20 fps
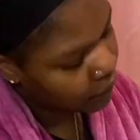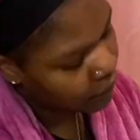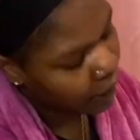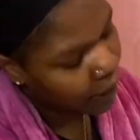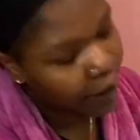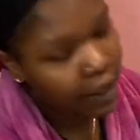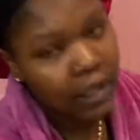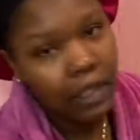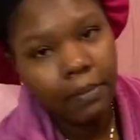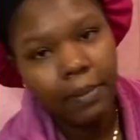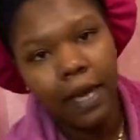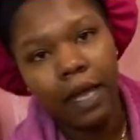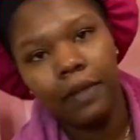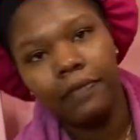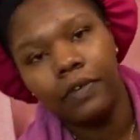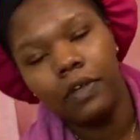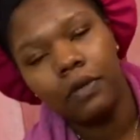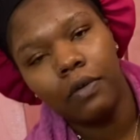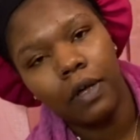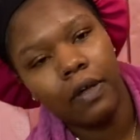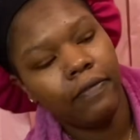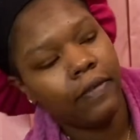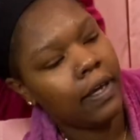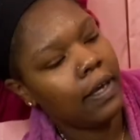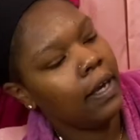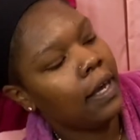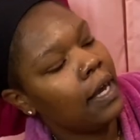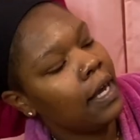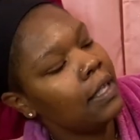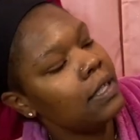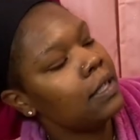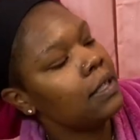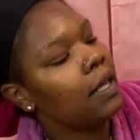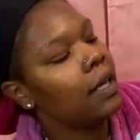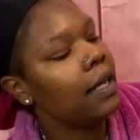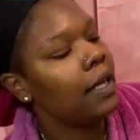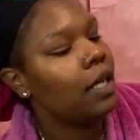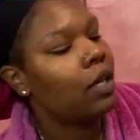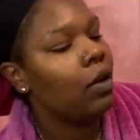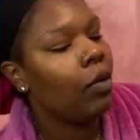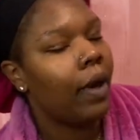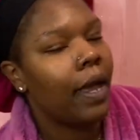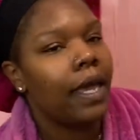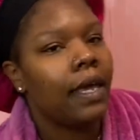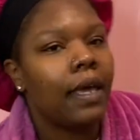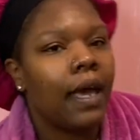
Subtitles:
here's a better view of it. It's the Equate